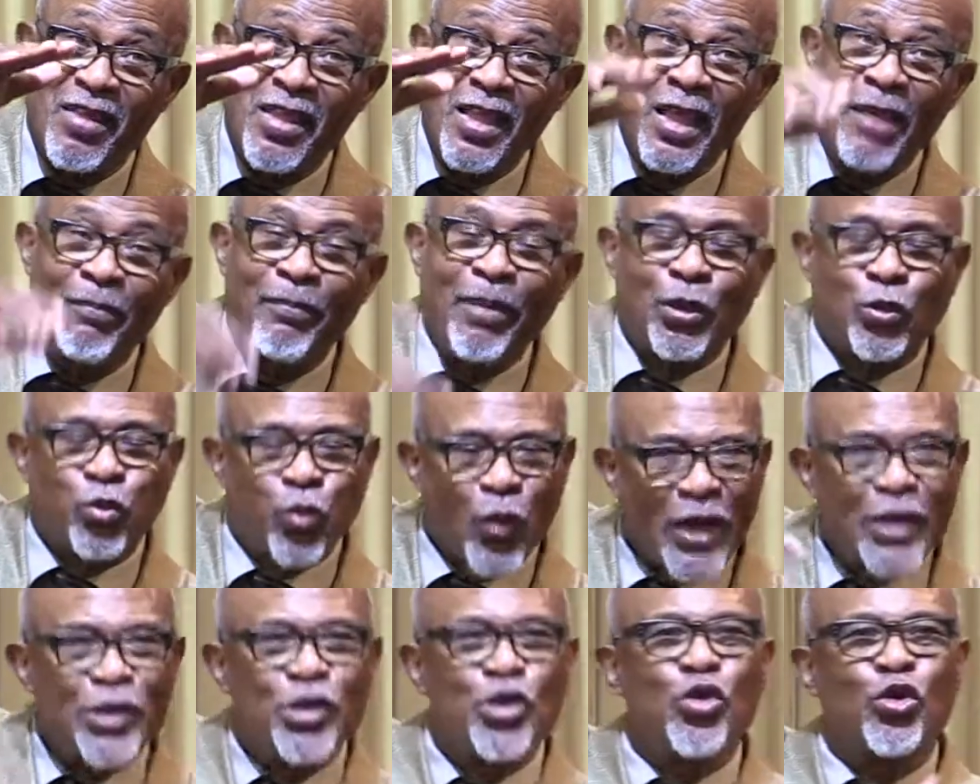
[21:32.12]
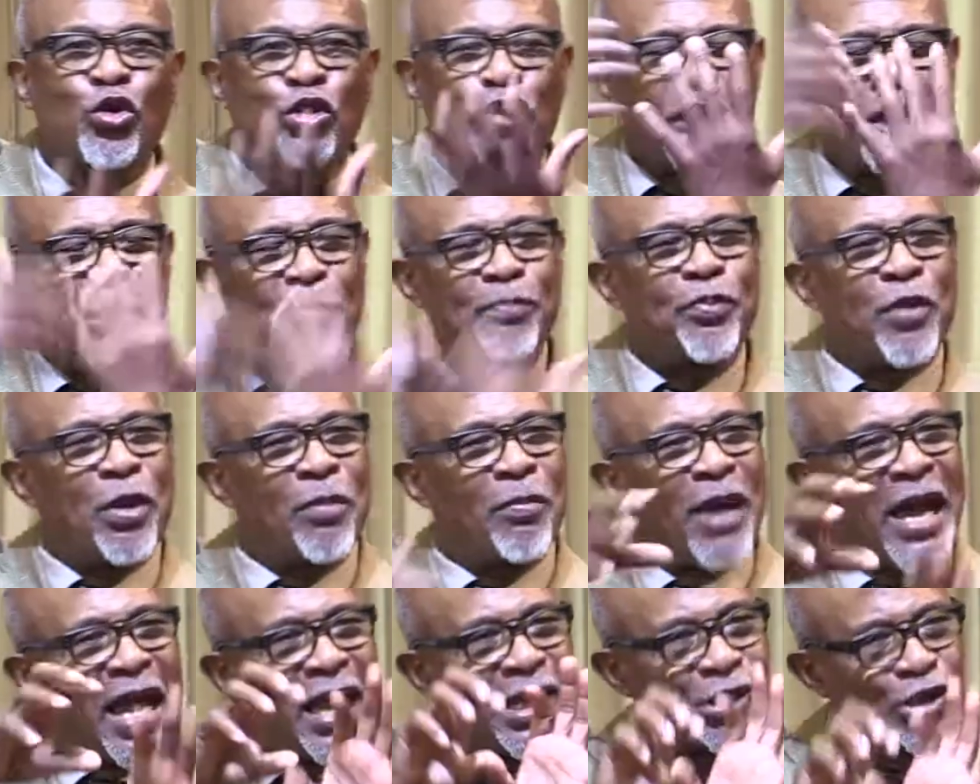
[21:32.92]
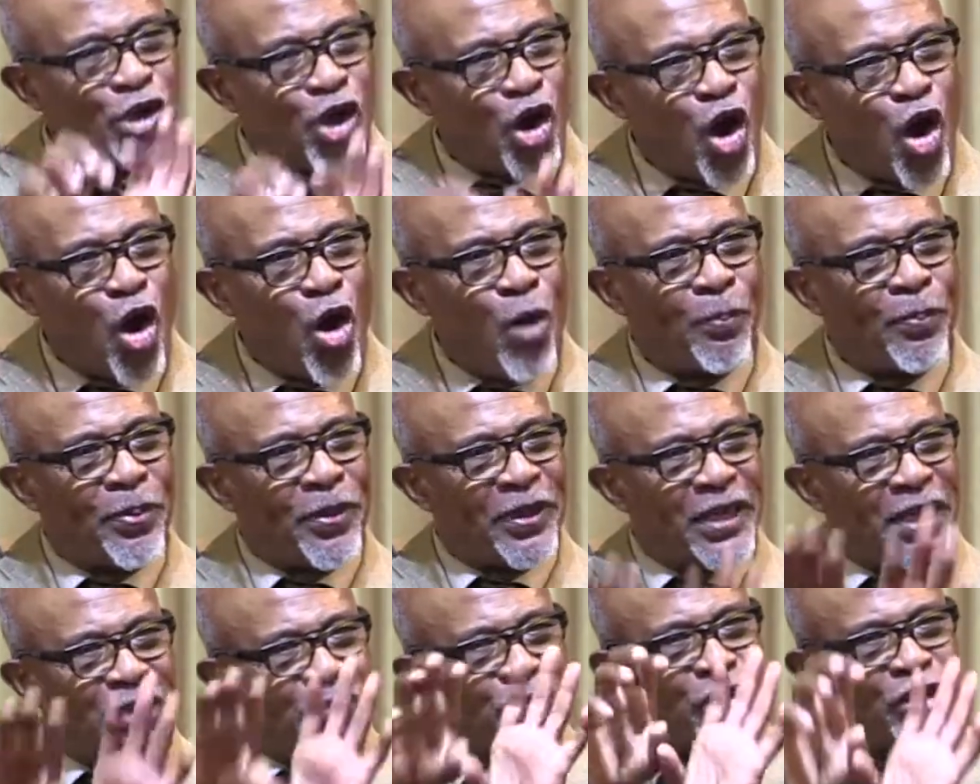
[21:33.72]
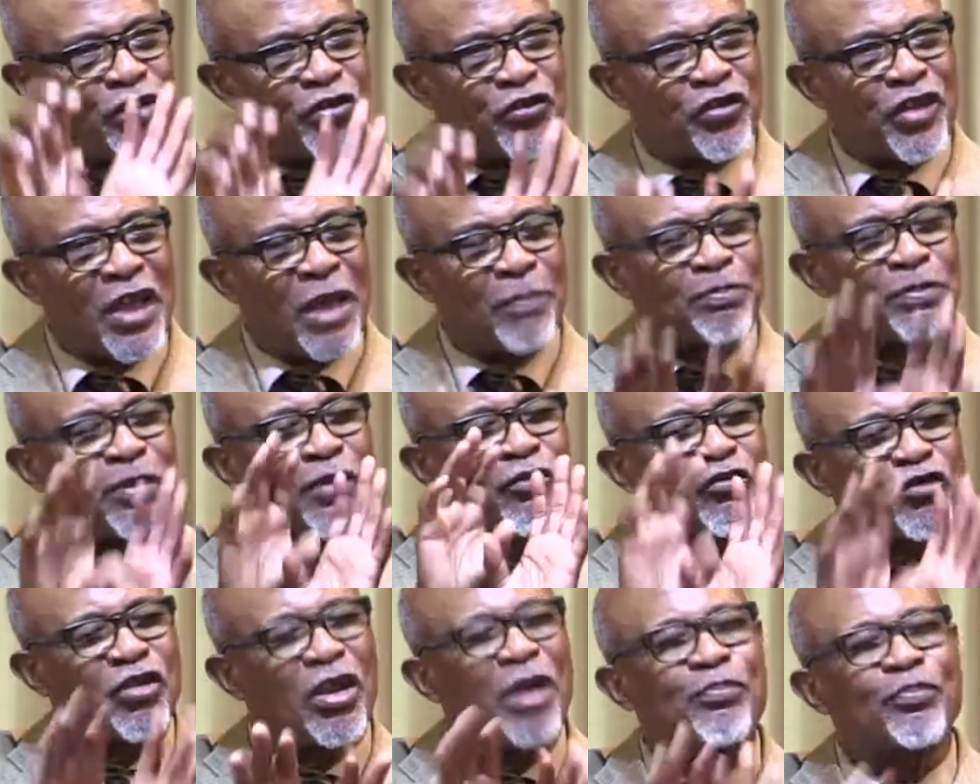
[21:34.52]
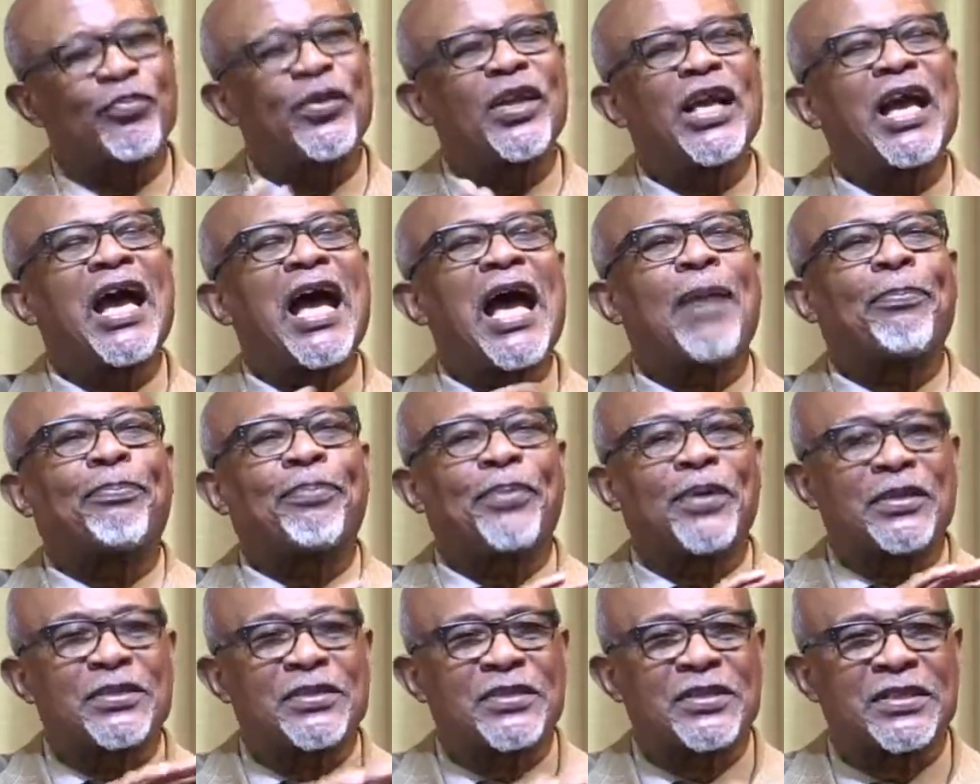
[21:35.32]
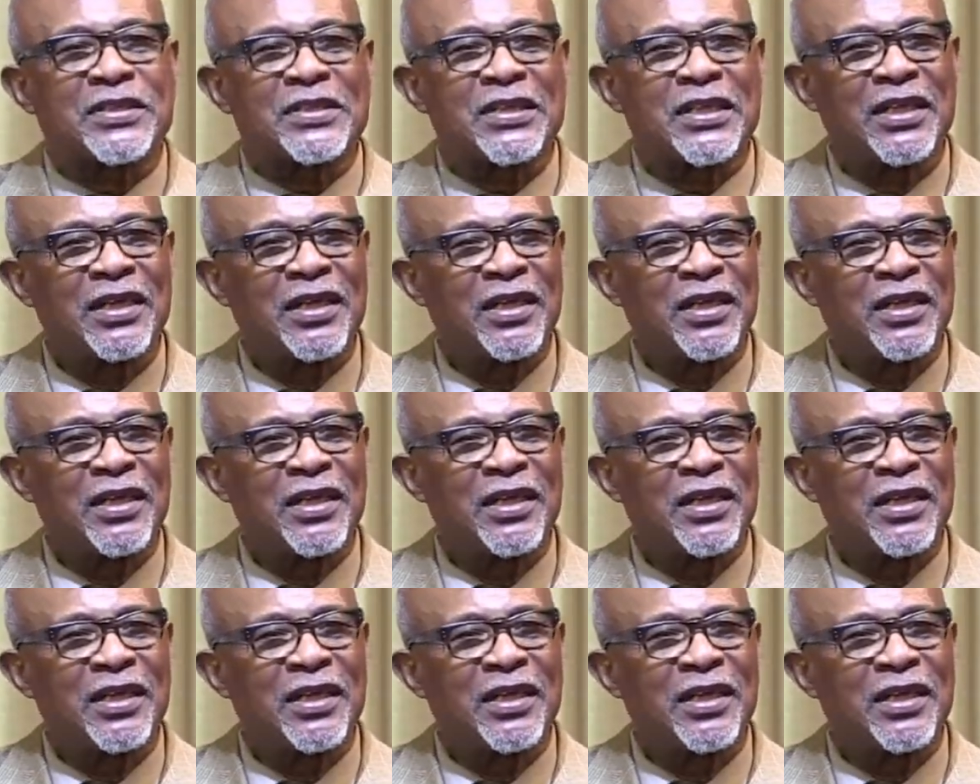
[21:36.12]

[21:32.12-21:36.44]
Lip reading: But when you keep your mind open and receptive, something happens.